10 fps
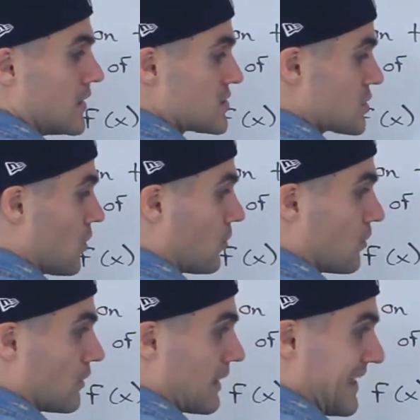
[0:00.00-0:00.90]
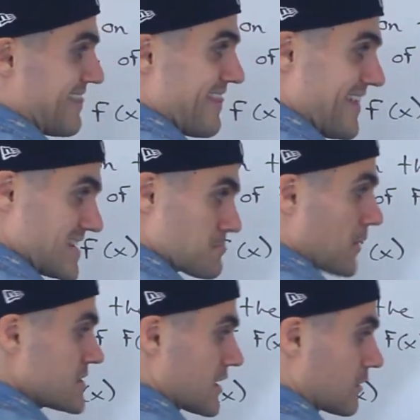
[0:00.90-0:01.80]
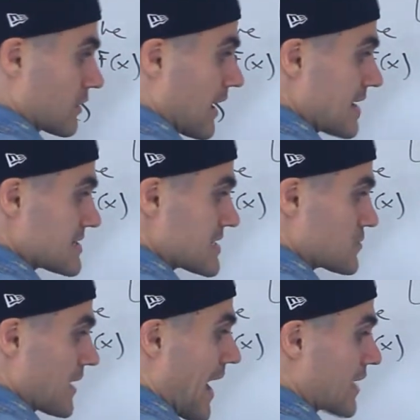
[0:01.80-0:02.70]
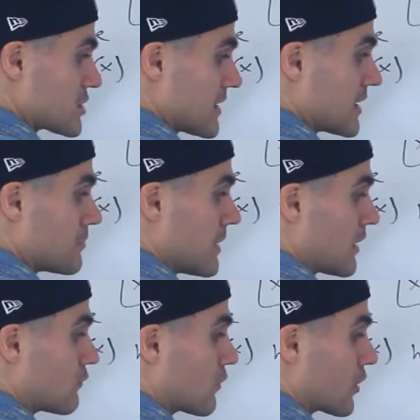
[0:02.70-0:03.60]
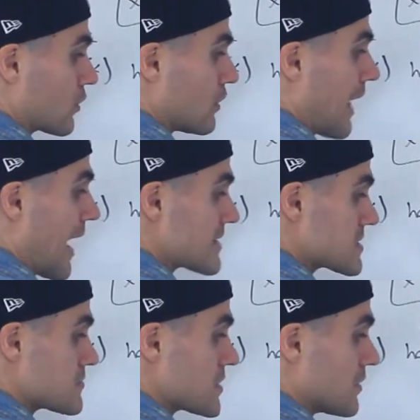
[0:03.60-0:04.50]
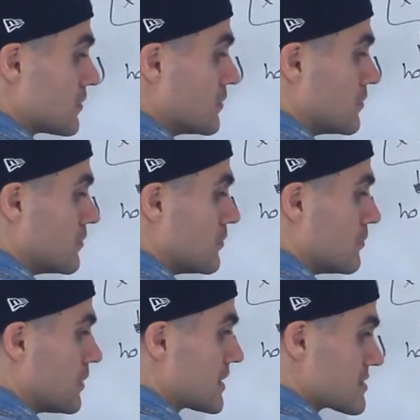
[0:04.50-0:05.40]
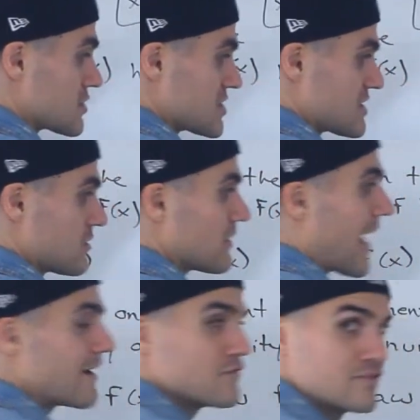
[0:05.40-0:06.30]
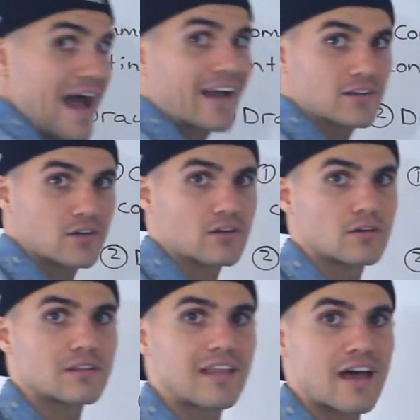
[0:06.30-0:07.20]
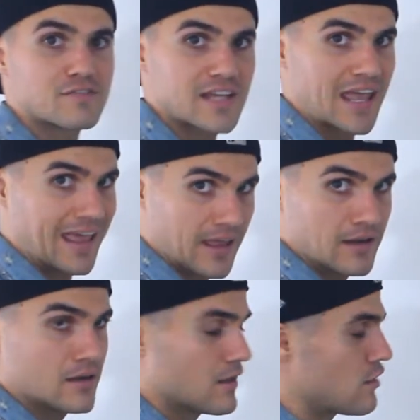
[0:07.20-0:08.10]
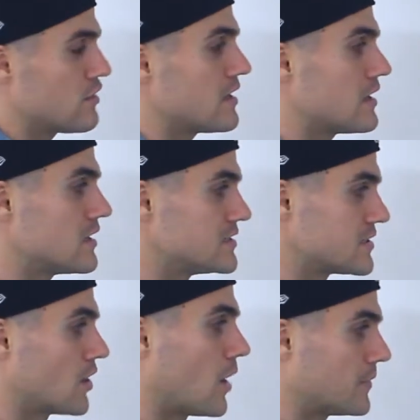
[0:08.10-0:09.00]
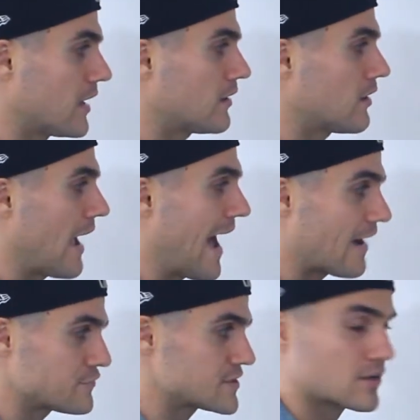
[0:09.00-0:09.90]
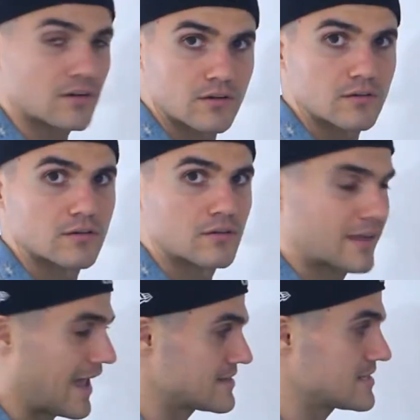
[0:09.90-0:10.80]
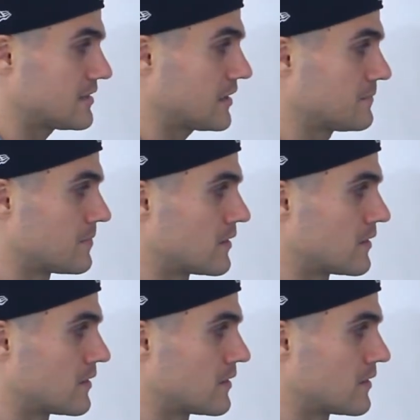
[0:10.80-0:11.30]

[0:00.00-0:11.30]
So in this particular case, this would actually end up being a vertical asymptote because there's still that factor left in the denominator after canceling.